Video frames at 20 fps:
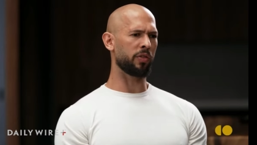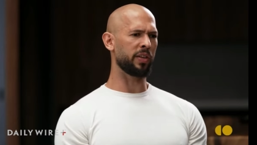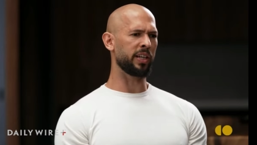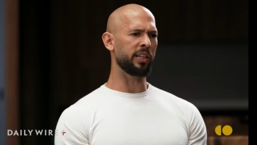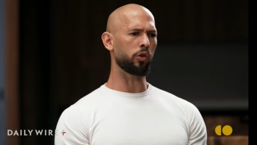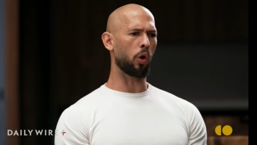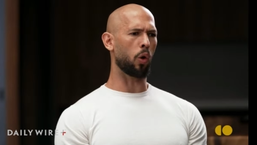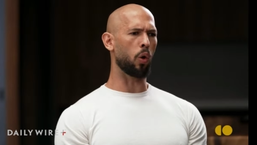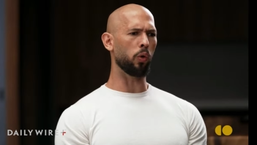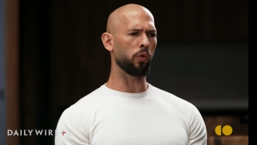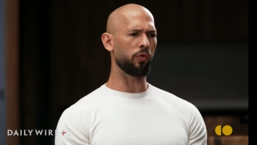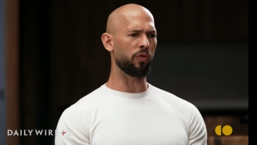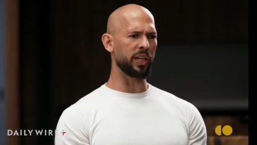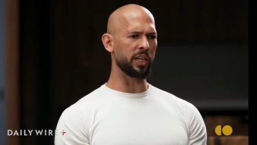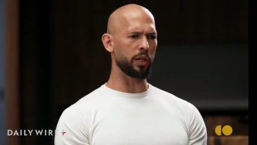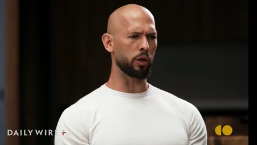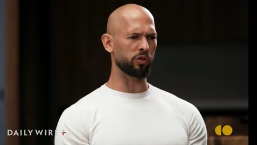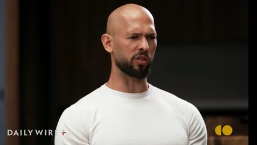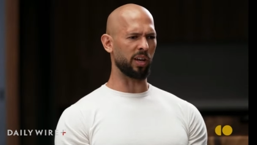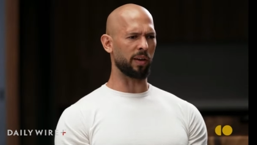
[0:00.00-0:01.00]
These old
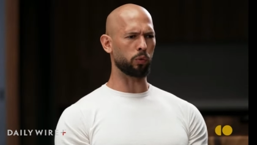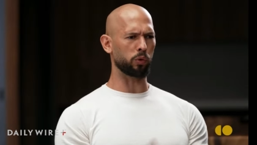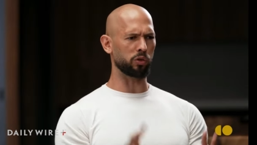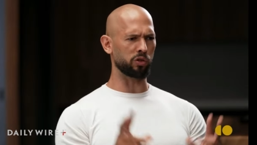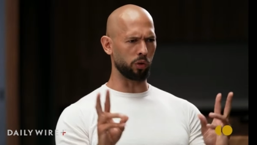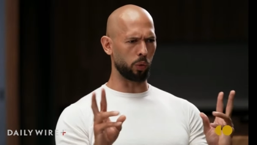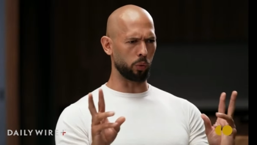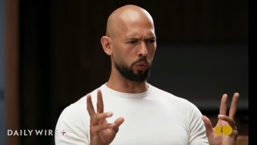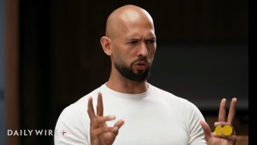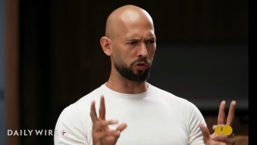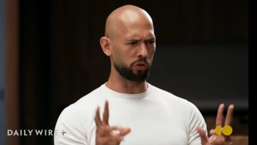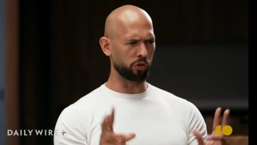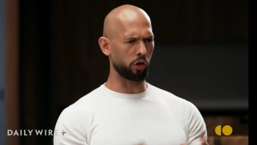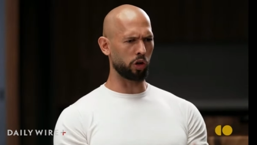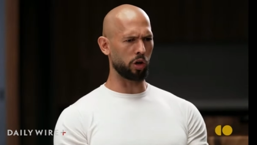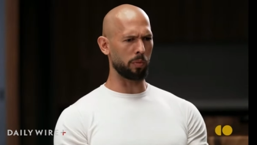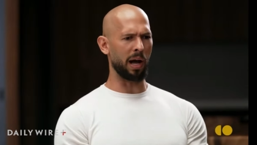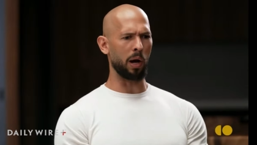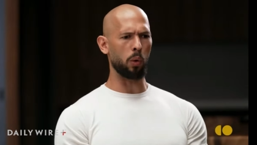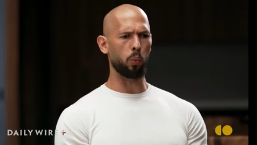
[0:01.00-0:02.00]
videos everyone's so
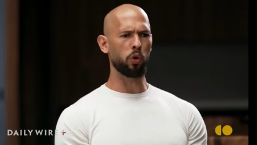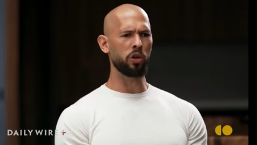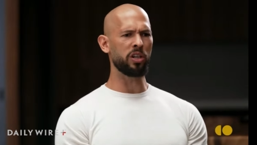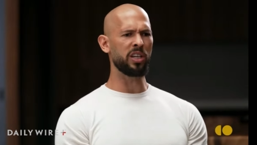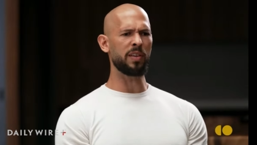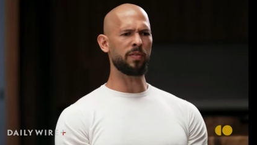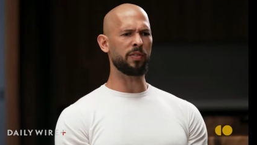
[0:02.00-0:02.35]
concerned about wouldn't